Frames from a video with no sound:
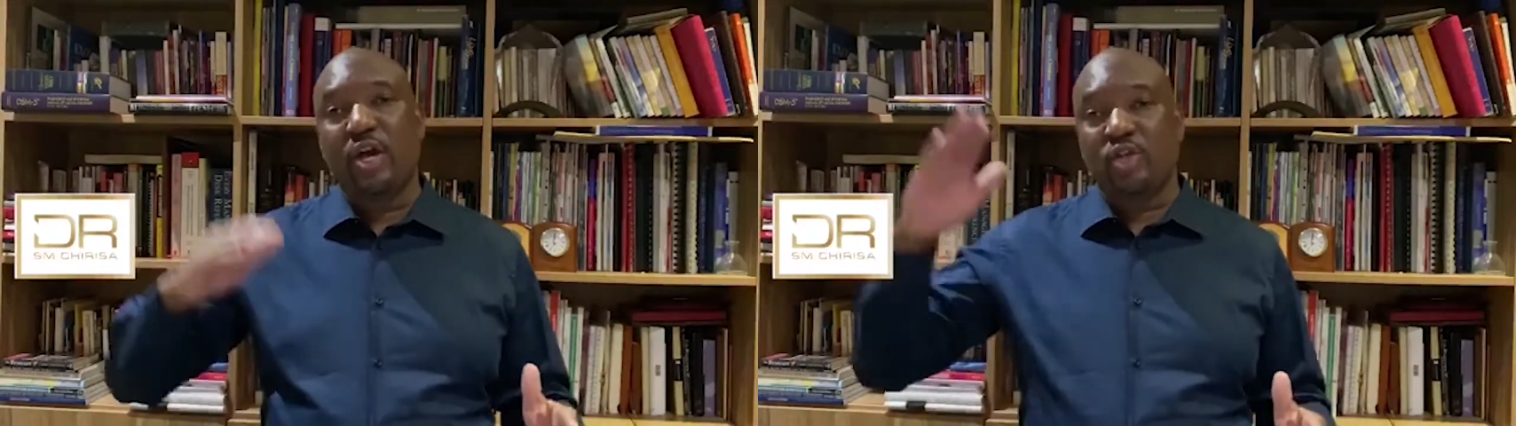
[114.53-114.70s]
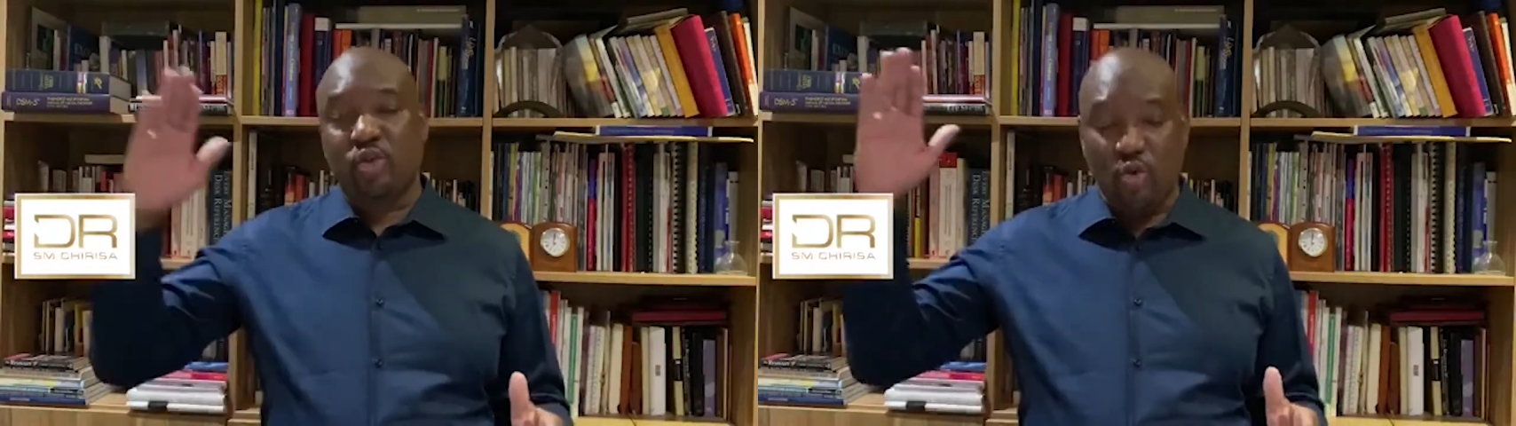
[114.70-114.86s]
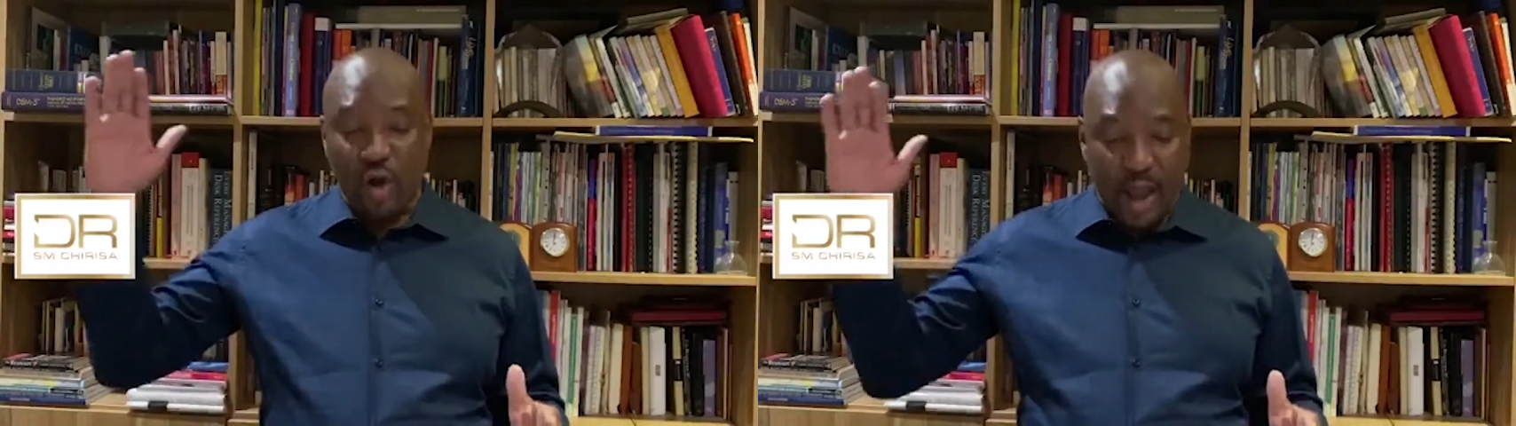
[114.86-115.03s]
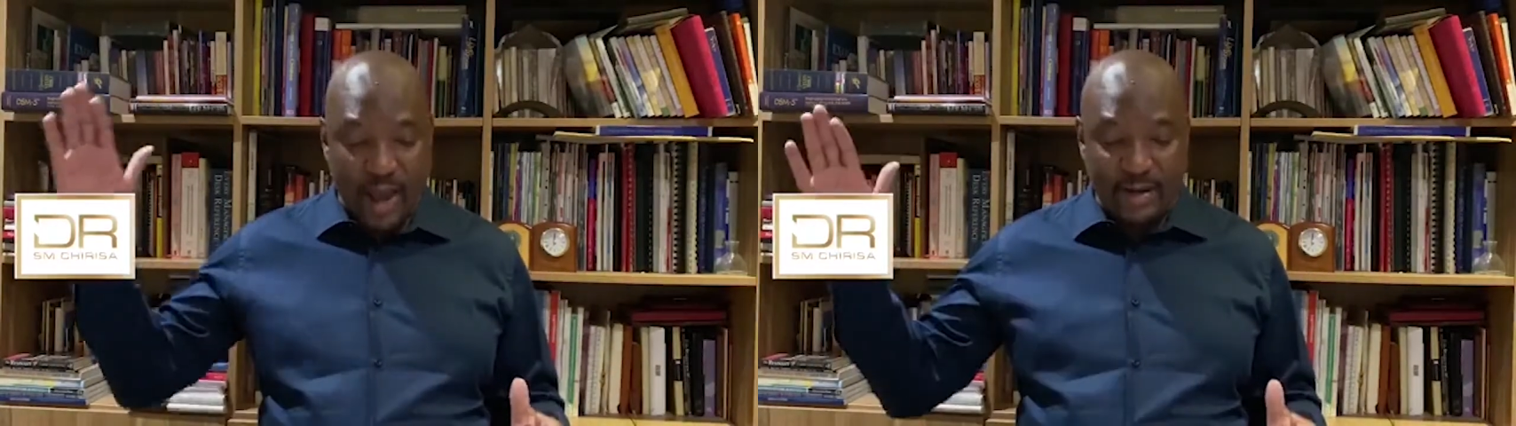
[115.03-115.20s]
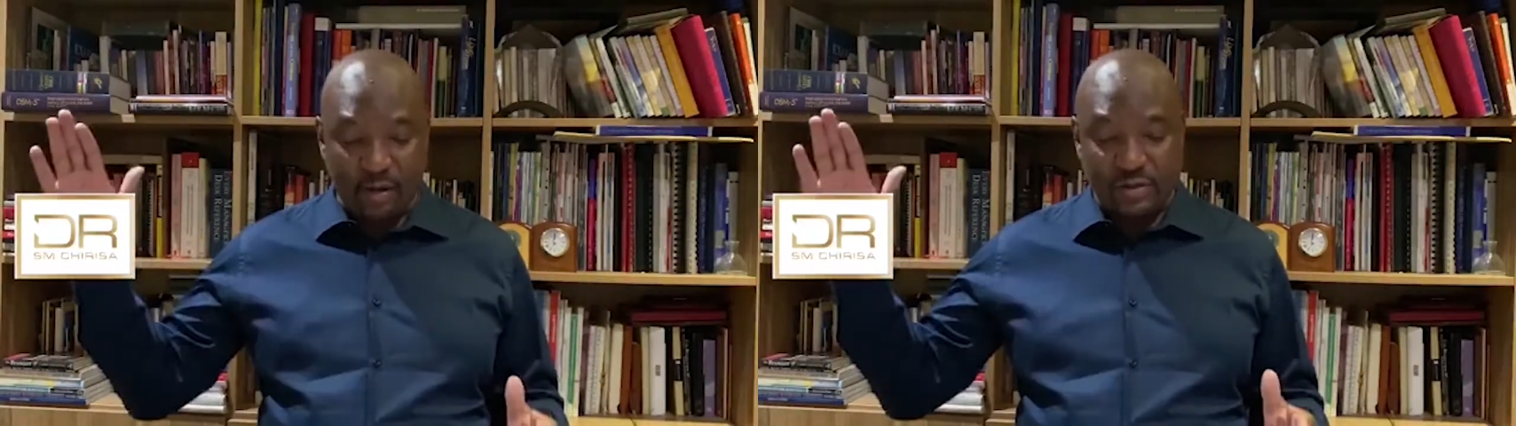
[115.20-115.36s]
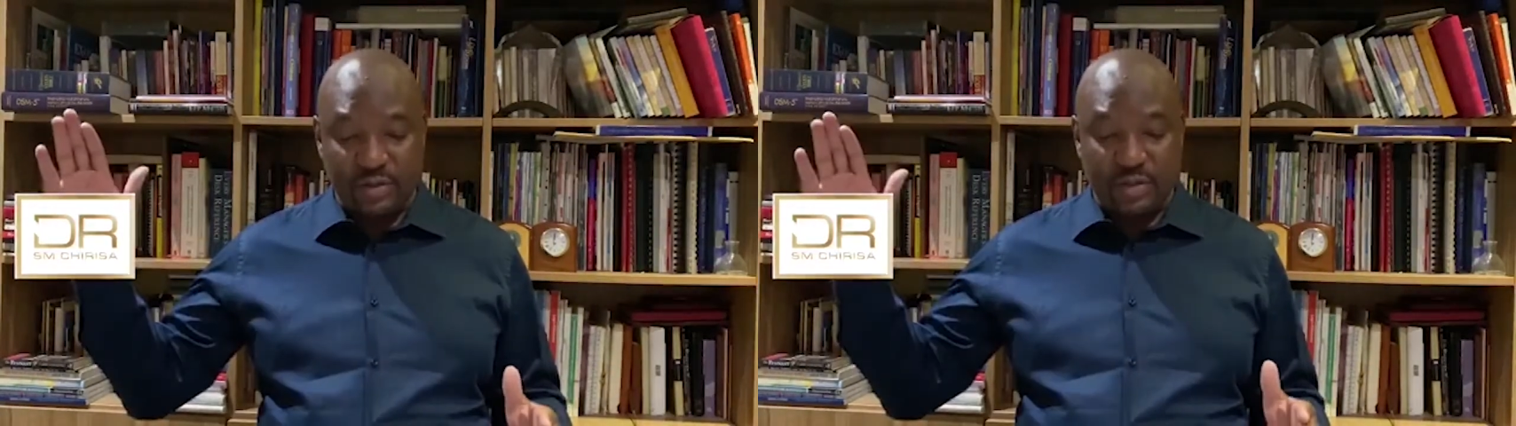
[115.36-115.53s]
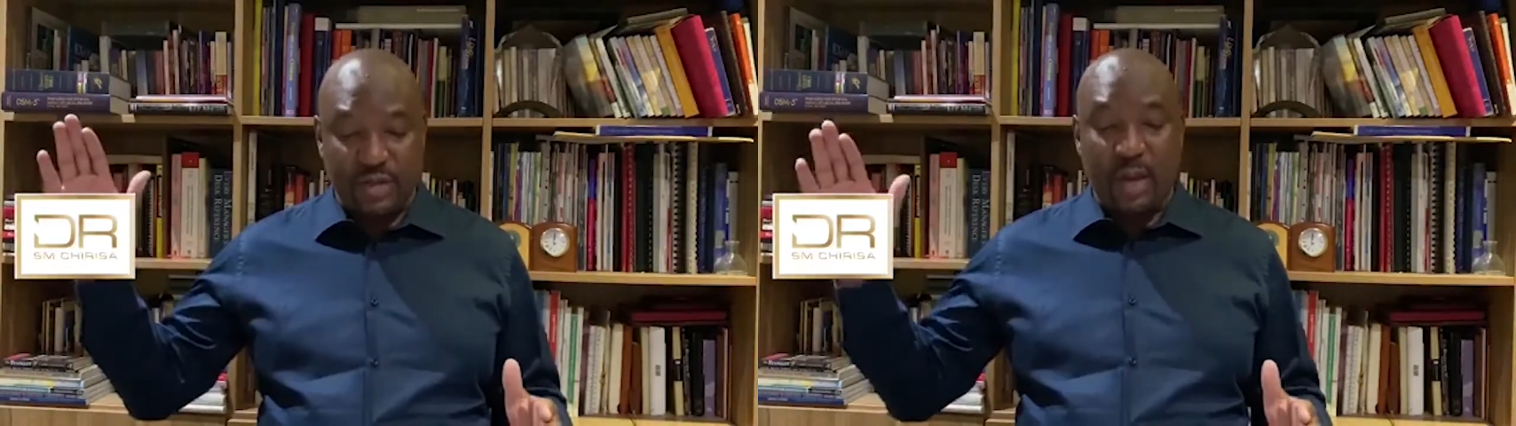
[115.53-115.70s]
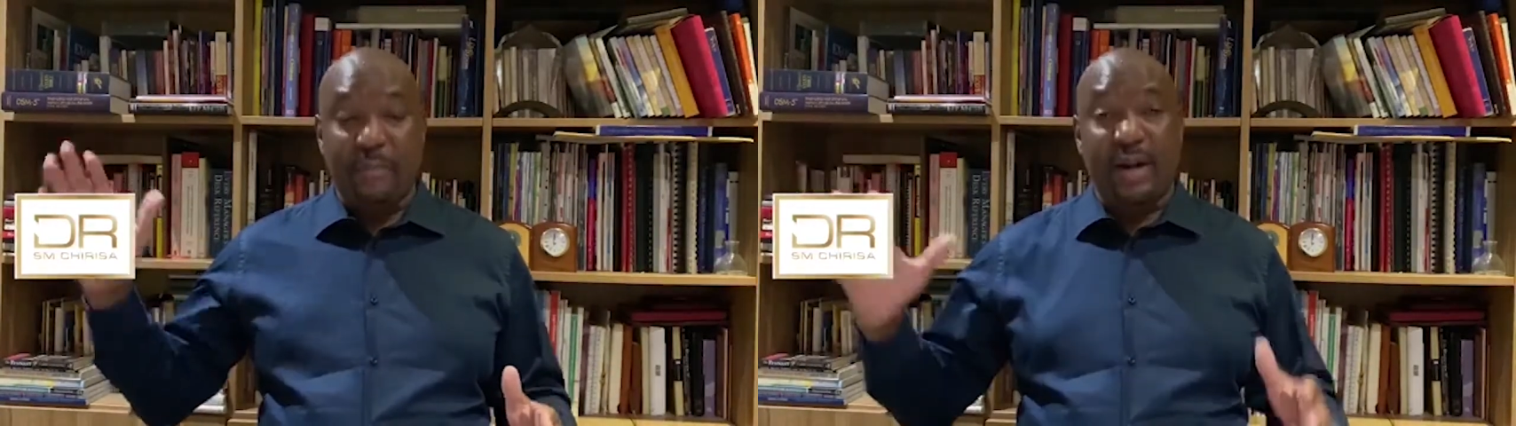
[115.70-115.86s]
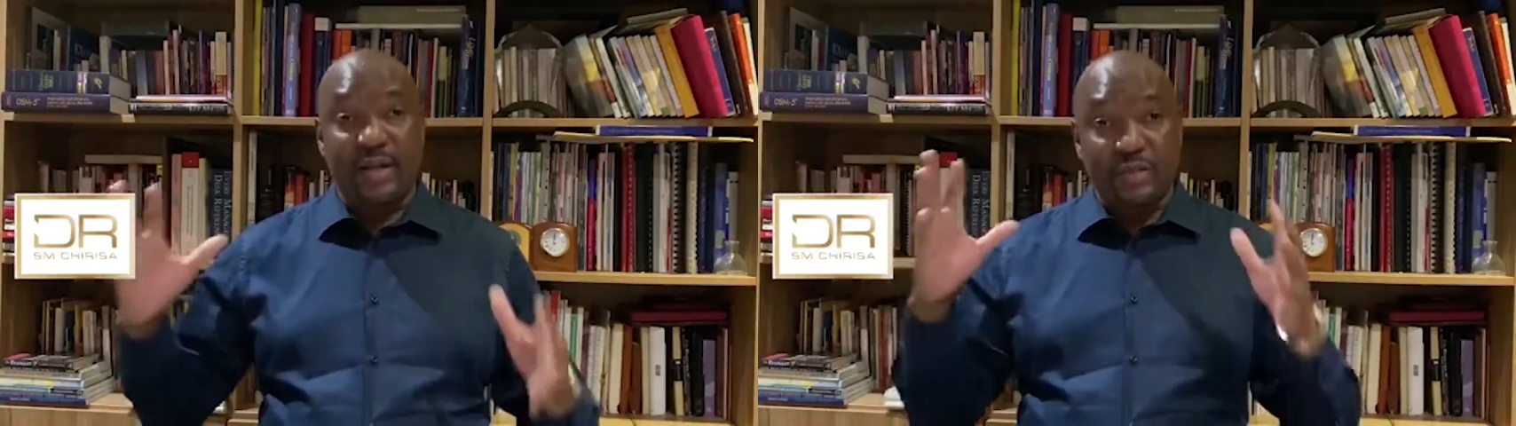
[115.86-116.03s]
to adults.
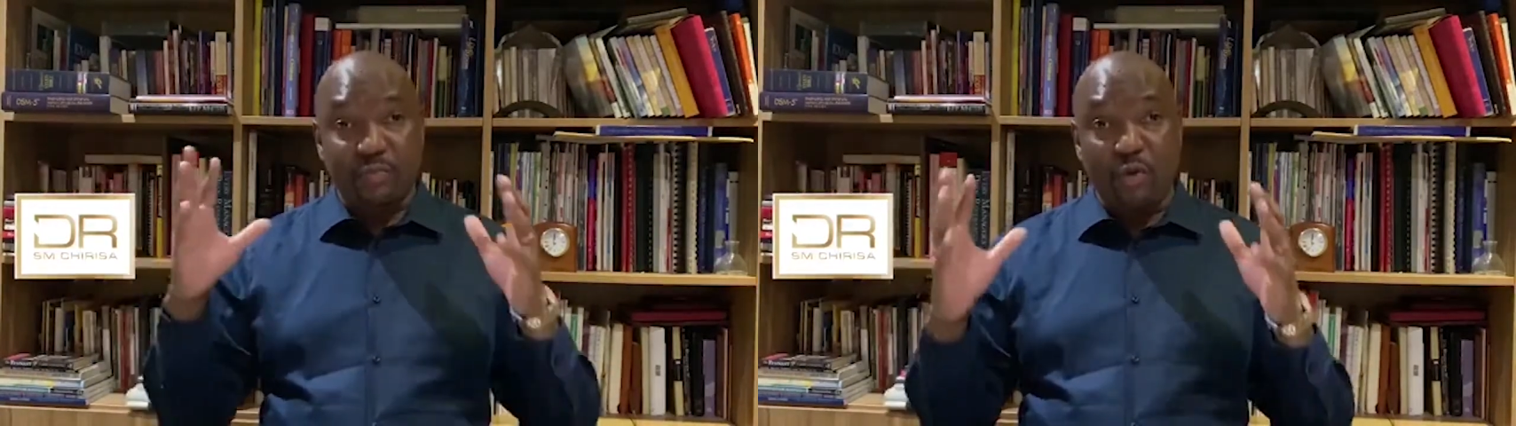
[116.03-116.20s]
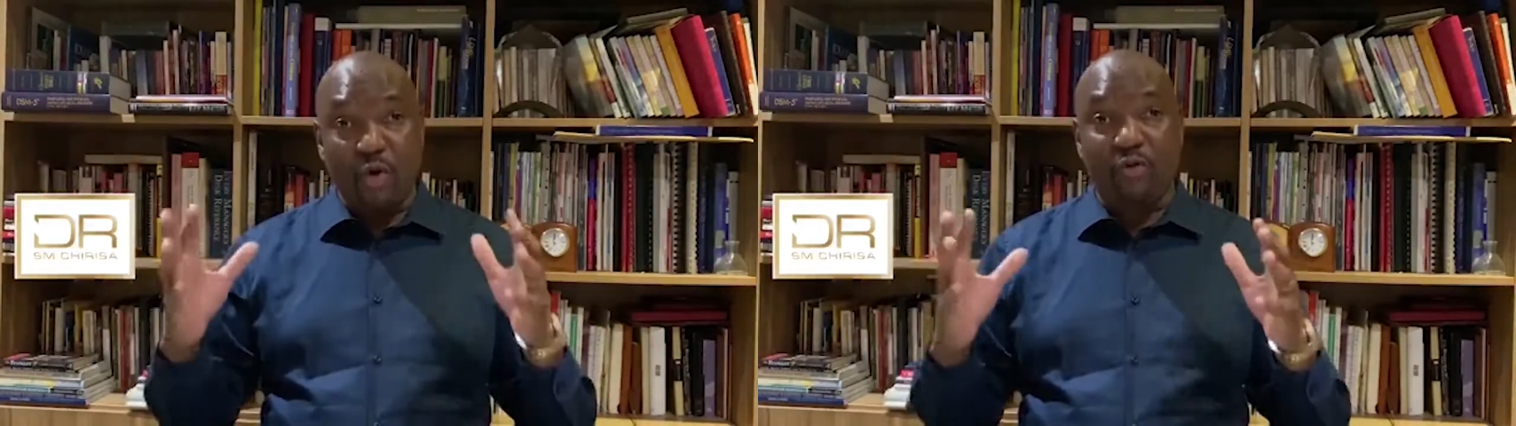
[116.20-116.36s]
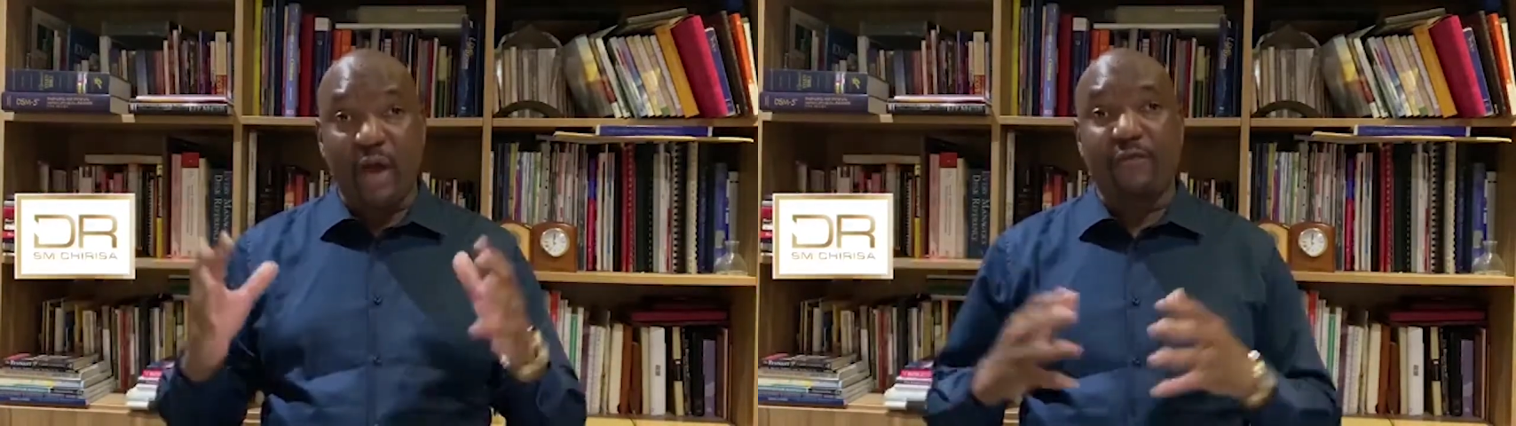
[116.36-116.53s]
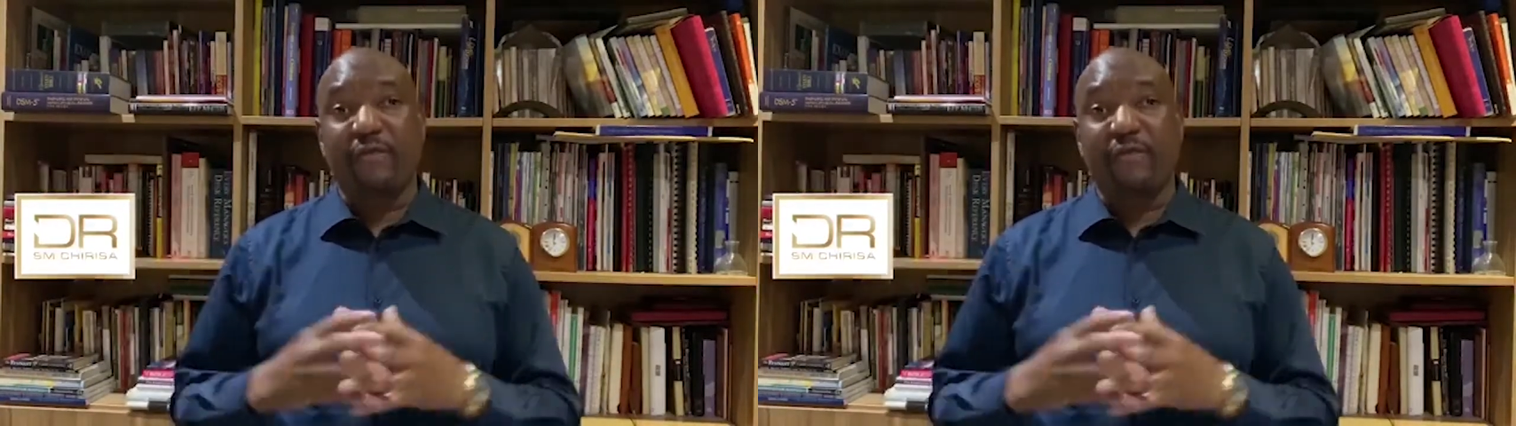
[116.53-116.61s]
But it's more right,